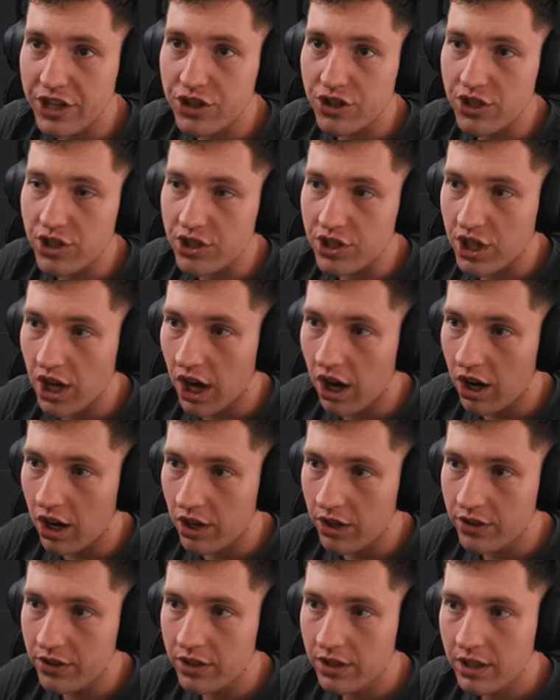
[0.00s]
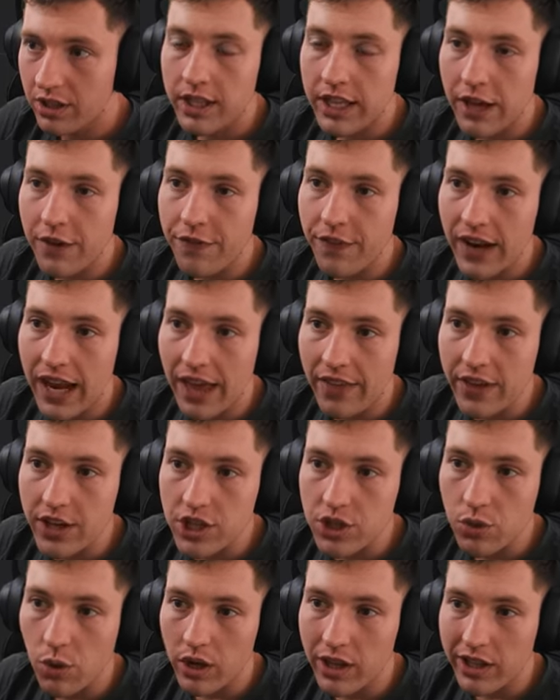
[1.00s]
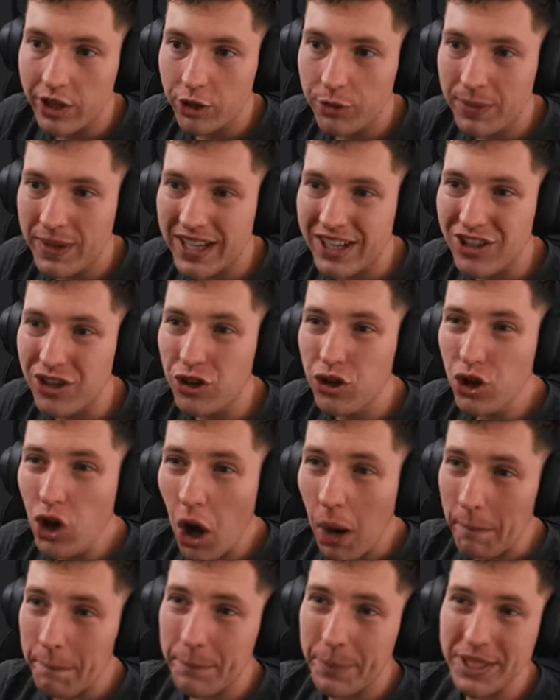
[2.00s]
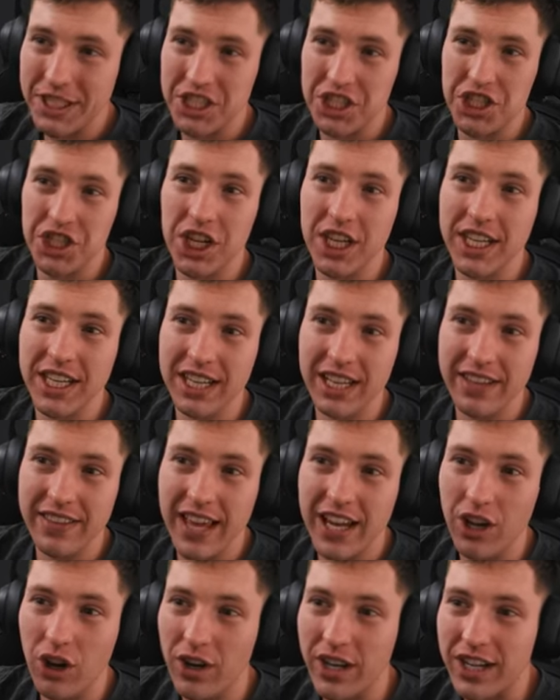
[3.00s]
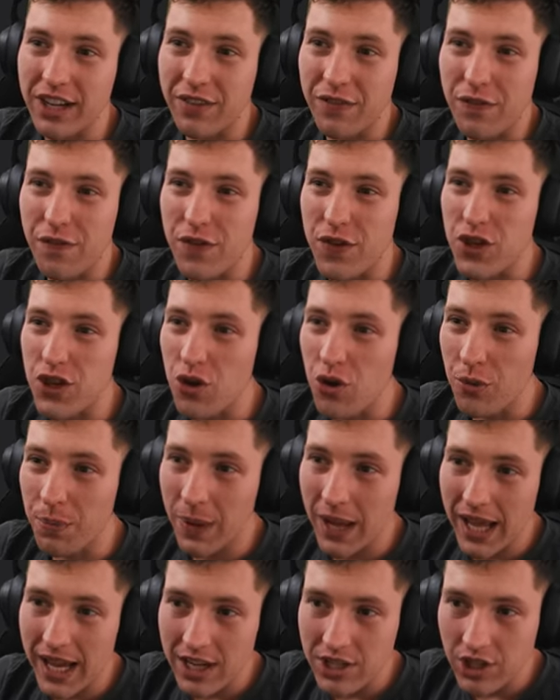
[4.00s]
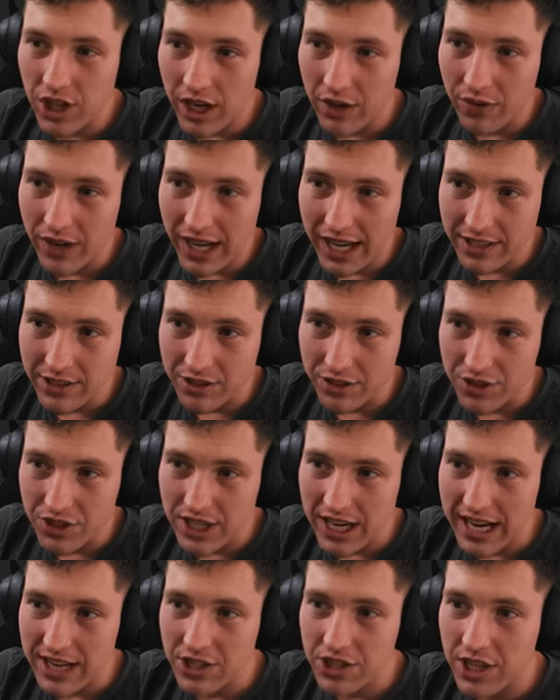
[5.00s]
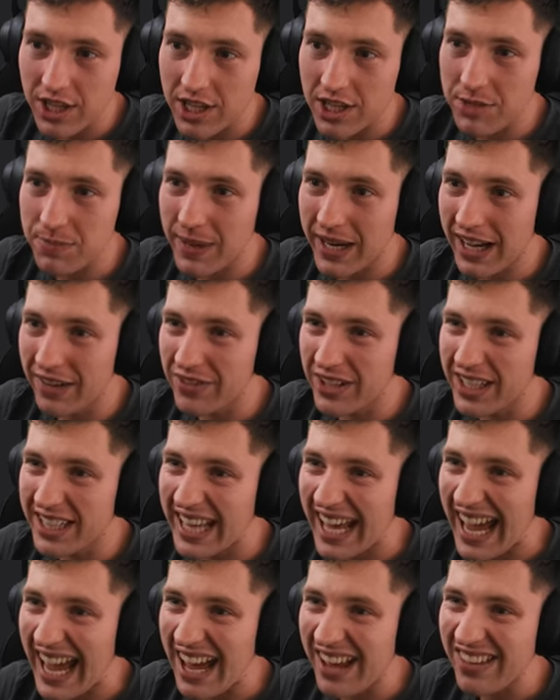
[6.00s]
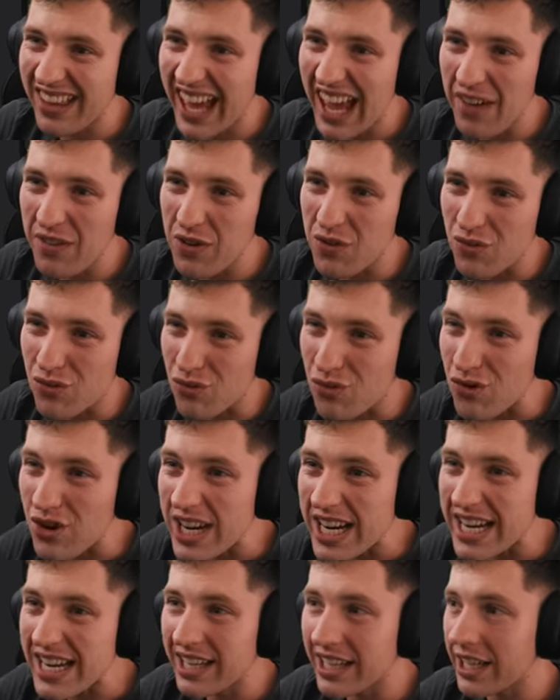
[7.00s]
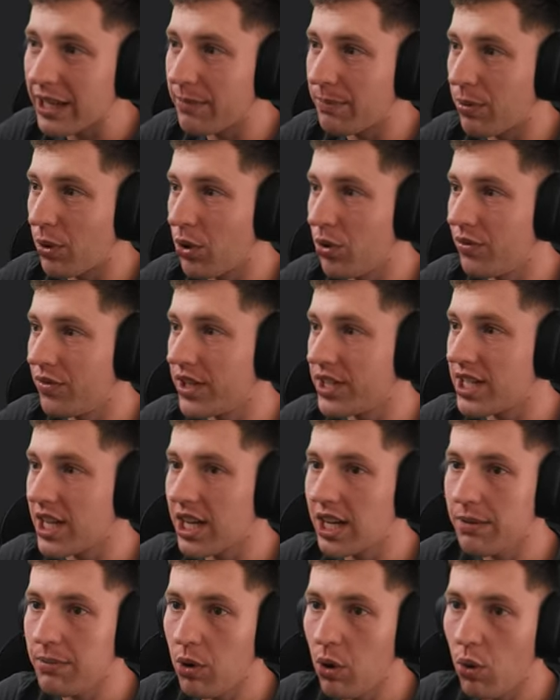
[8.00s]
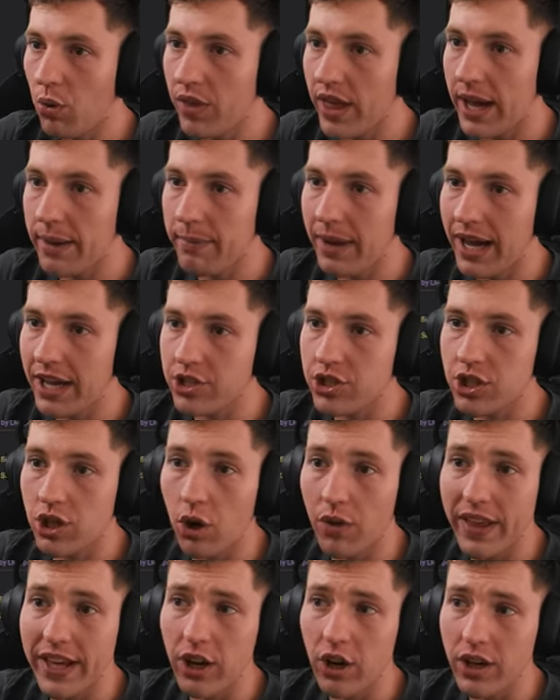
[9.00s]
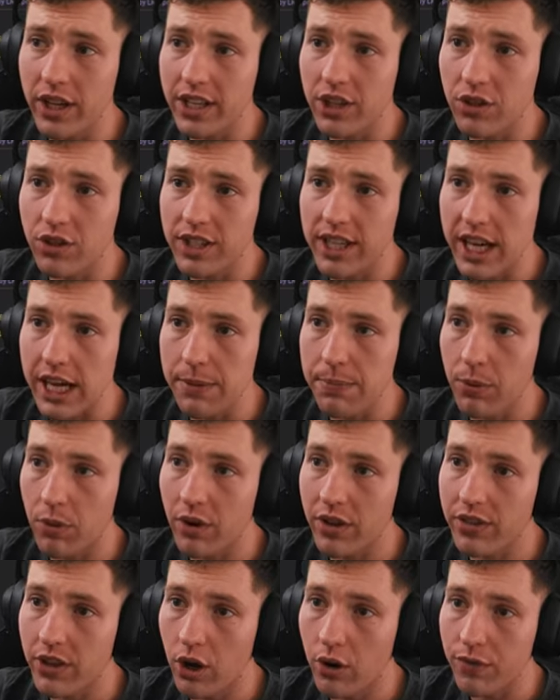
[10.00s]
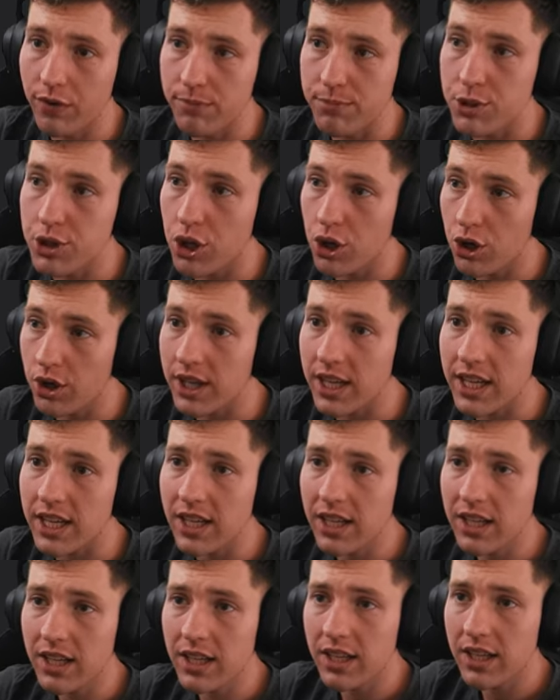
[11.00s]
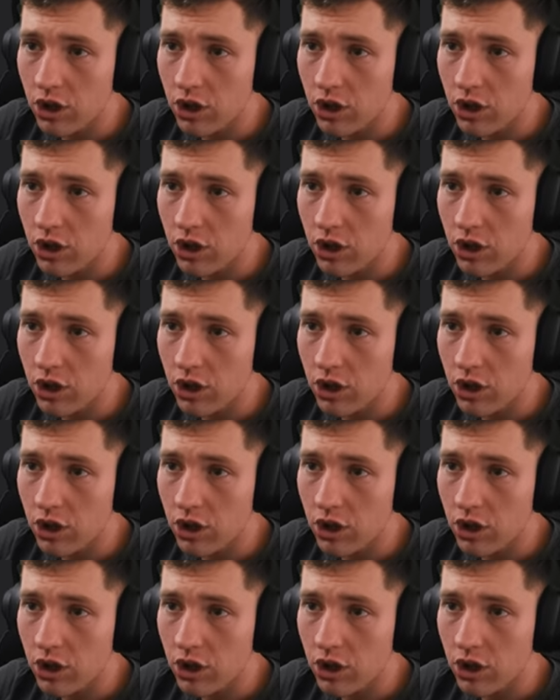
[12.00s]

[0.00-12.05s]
legend is gone. Did they fill out their squad a little bit? Not particularly. They got a few players like Renato Sanchez, but other than that, they haven't really improved the team all that much. Oh, they got a good keeper in, though, from Turkey.